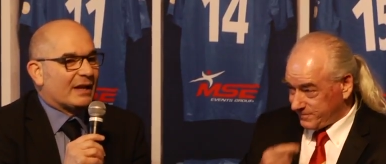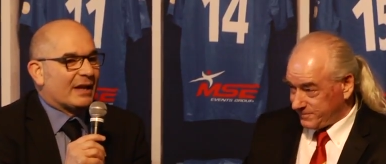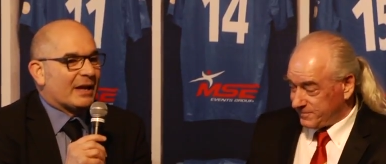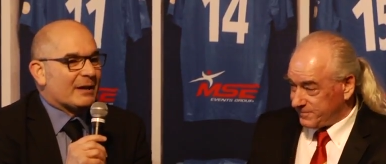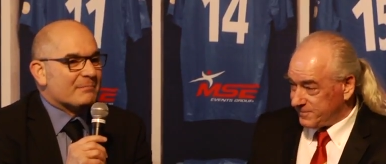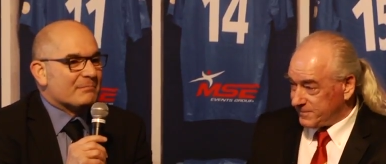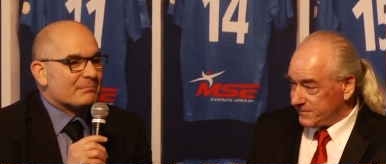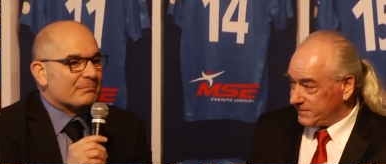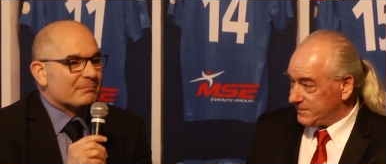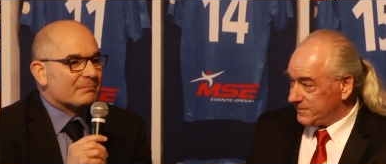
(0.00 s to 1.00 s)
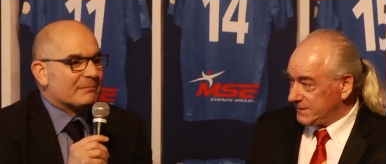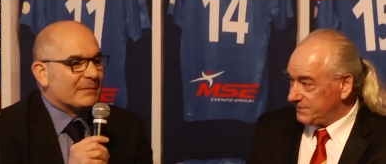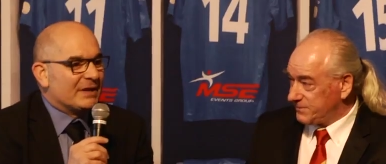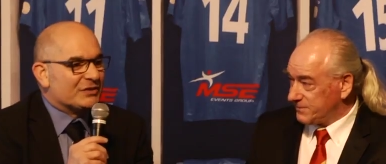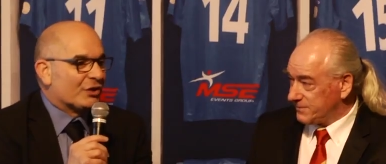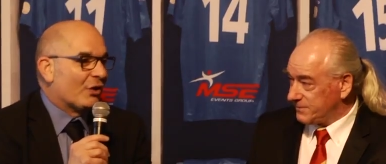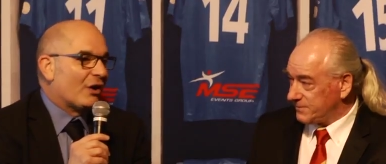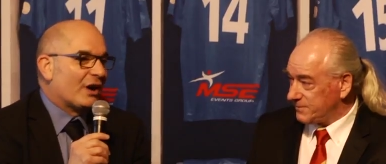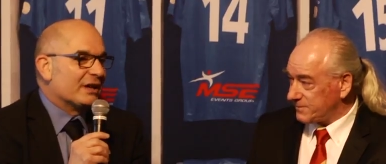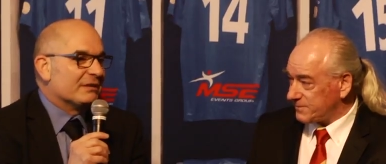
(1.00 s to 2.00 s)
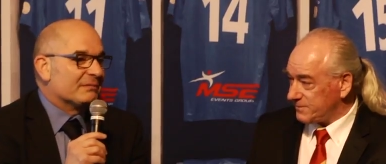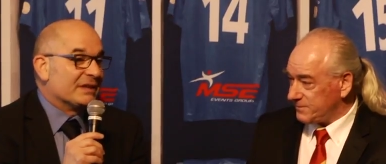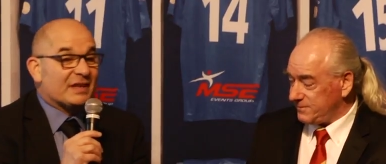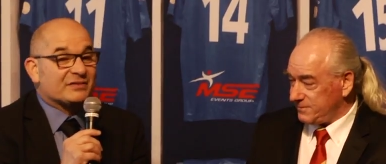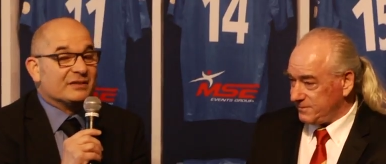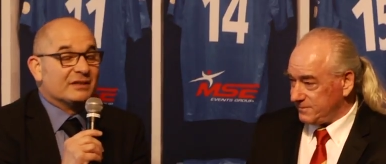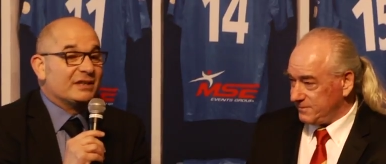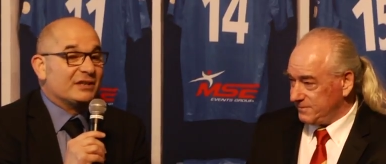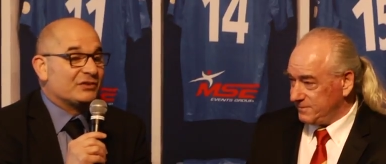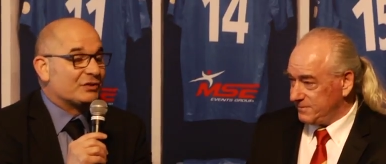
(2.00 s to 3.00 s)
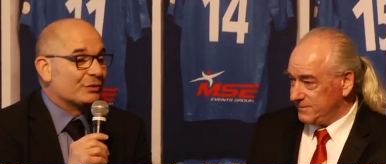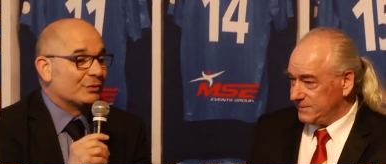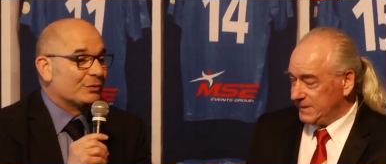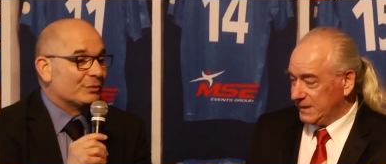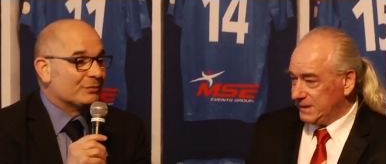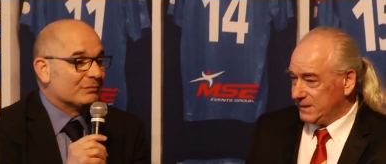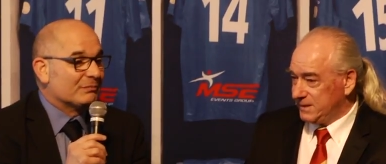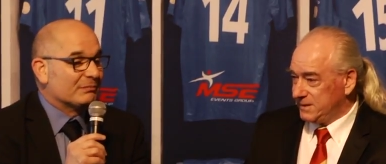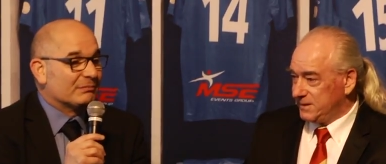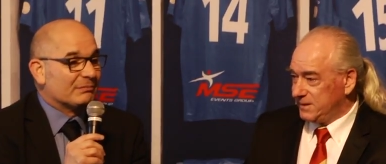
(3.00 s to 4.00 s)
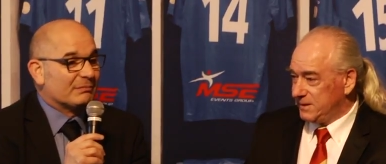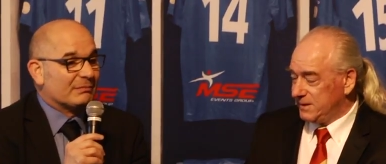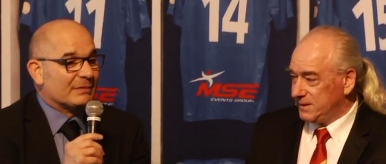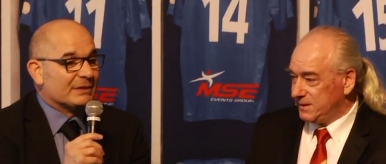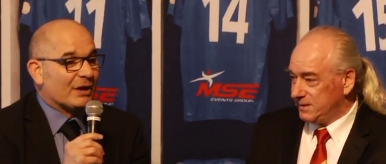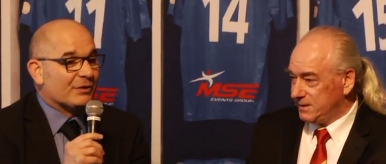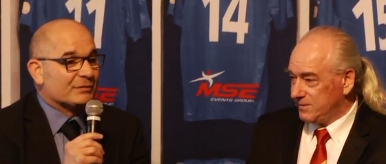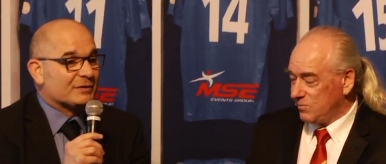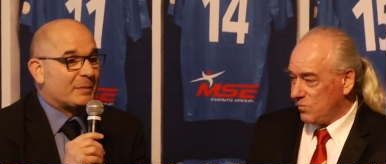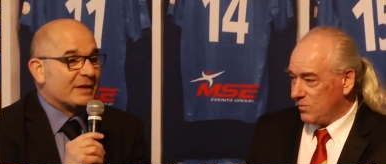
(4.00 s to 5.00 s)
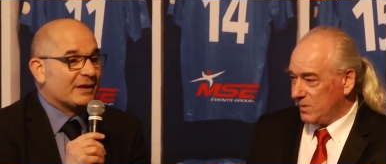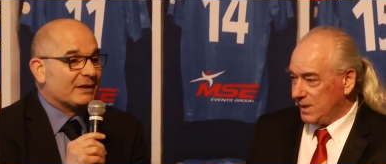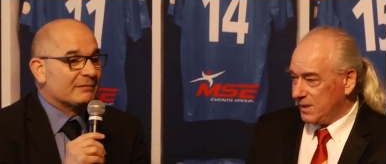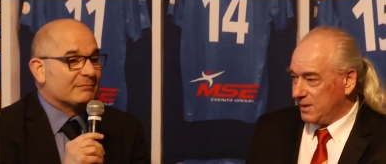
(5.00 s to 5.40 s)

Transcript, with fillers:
Speaker 1: Um, He's a guy that doesn't need to, you know, spend